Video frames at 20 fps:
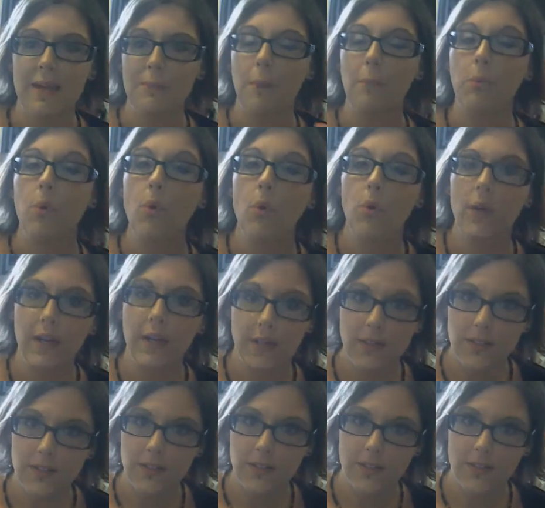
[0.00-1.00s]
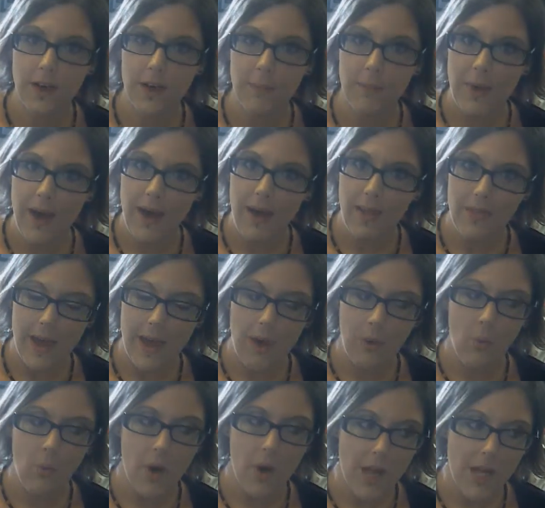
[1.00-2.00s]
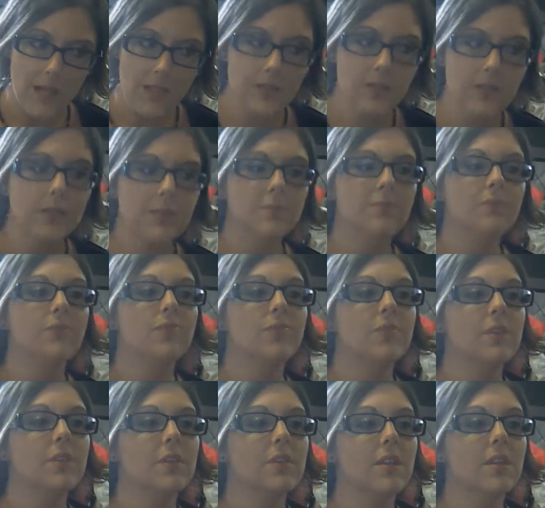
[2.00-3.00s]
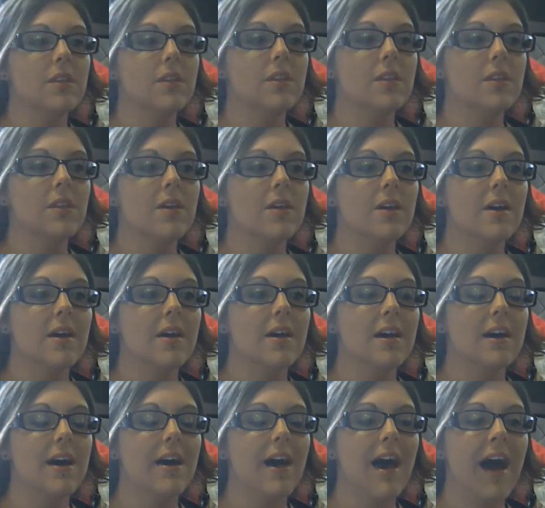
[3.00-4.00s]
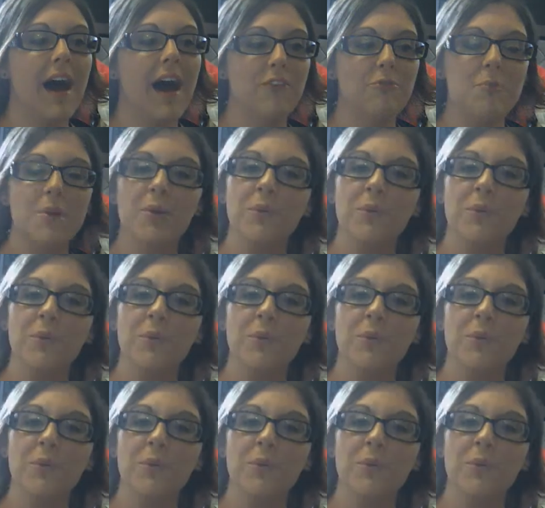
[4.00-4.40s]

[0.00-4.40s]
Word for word: my point about that was I have been